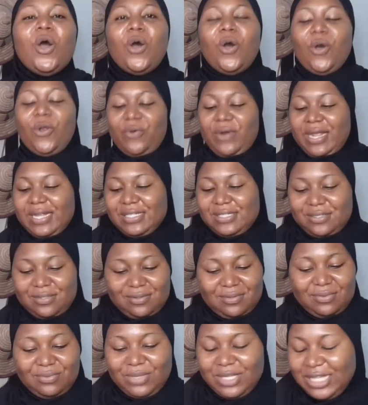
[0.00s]
All right,
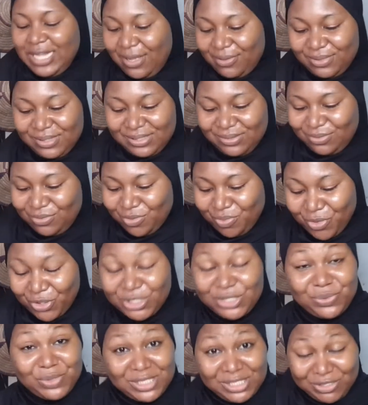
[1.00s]
without too
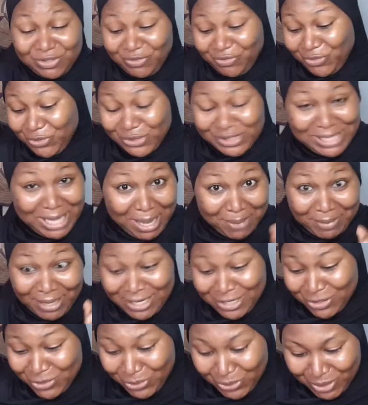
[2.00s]
much wasting of your time
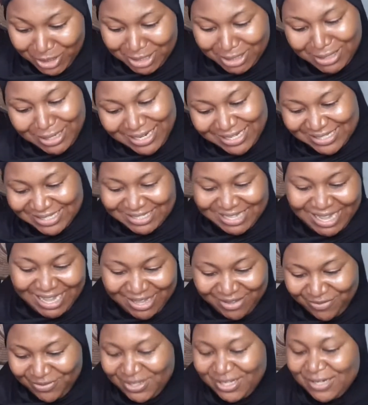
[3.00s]
any longer, let's
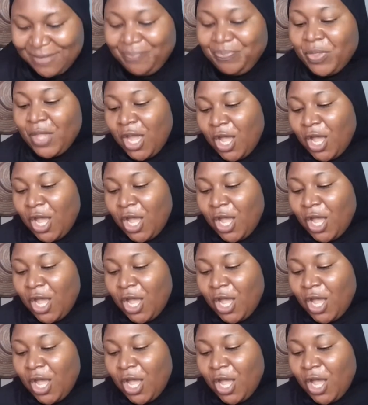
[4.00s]
dive in.